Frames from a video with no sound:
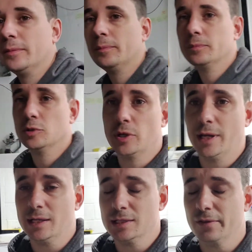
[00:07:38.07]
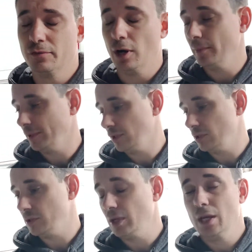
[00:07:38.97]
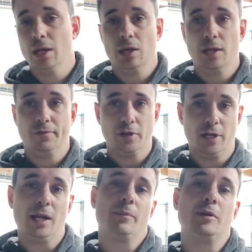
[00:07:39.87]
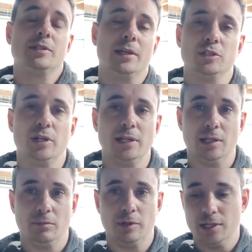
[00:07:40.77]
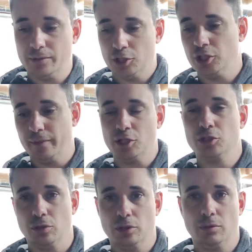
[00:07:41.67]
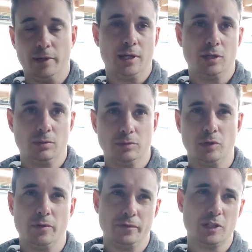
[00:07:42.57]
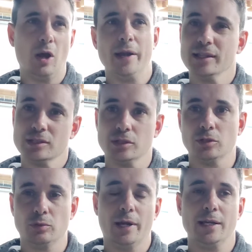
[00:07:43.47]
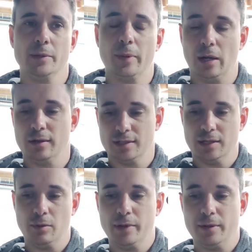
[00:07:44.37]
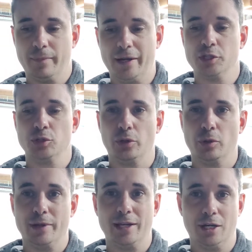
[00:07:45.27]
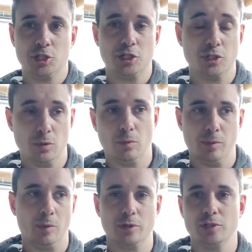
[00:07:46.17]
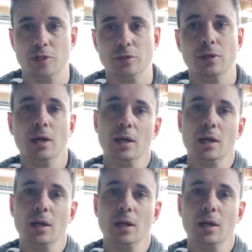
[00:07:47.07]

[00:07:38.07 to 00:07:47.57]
the stuff right, because if we're going to get the most out of the training, we need to actually make sure that we're sort of starting to create the parts and that we can make sure that we can actually do what we want to do.